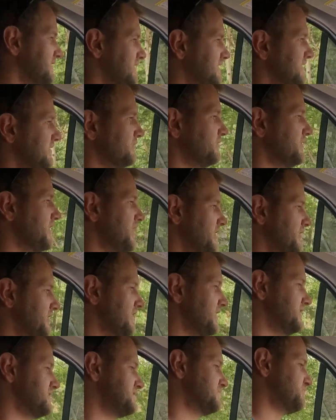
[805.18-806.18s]
the road
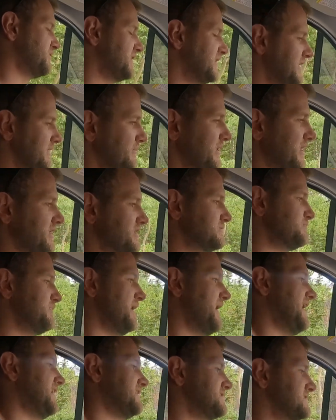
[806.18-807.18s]
is pretty much
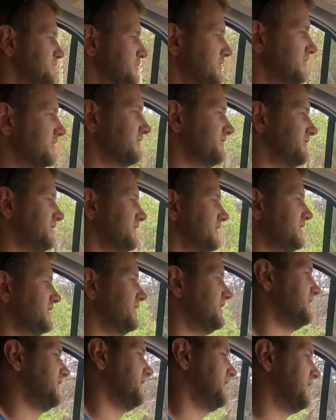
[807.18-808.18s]
passable
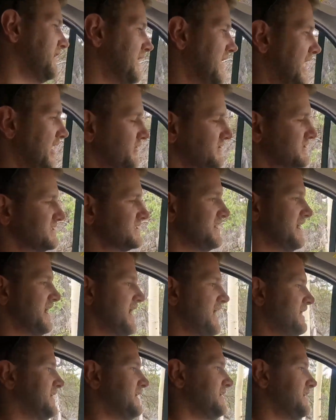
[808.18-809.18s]
for, I would say,
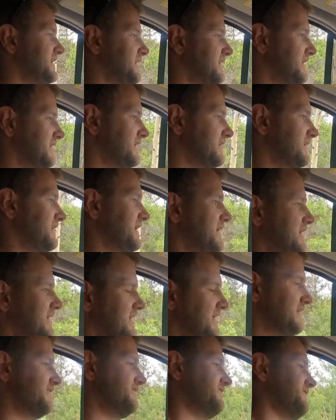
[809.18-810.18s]
any
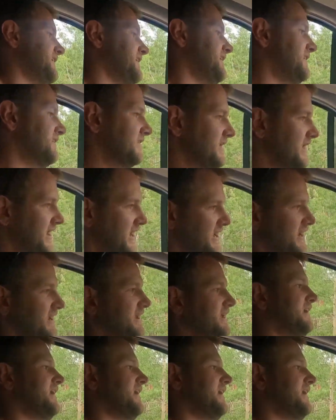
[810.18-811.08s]
kind of van, like